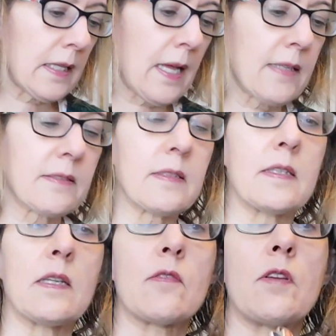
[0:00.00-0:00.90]
lastly,
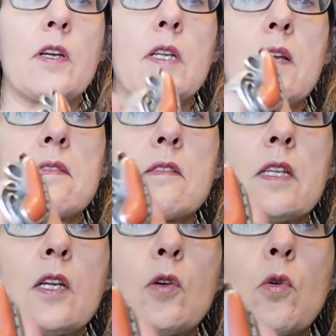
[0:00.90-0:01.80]
a very nice
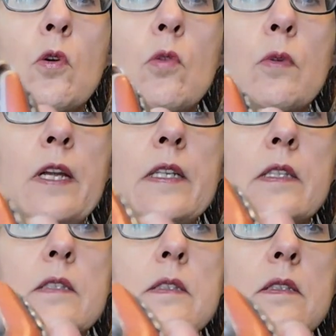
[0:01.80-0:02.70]
looking coral ring.
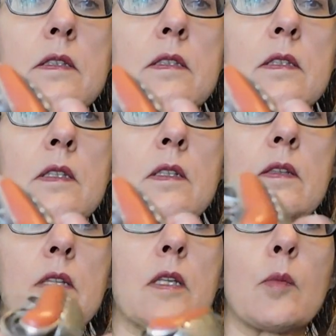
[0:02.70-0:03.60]

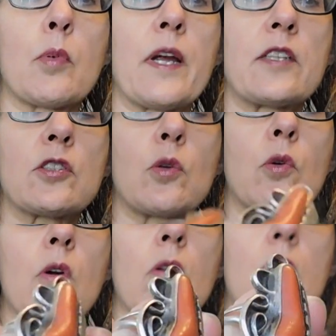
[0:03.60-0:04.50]
The little branch
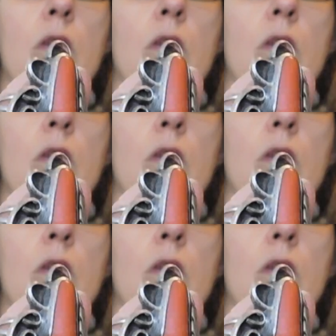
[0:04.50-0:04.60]
coral.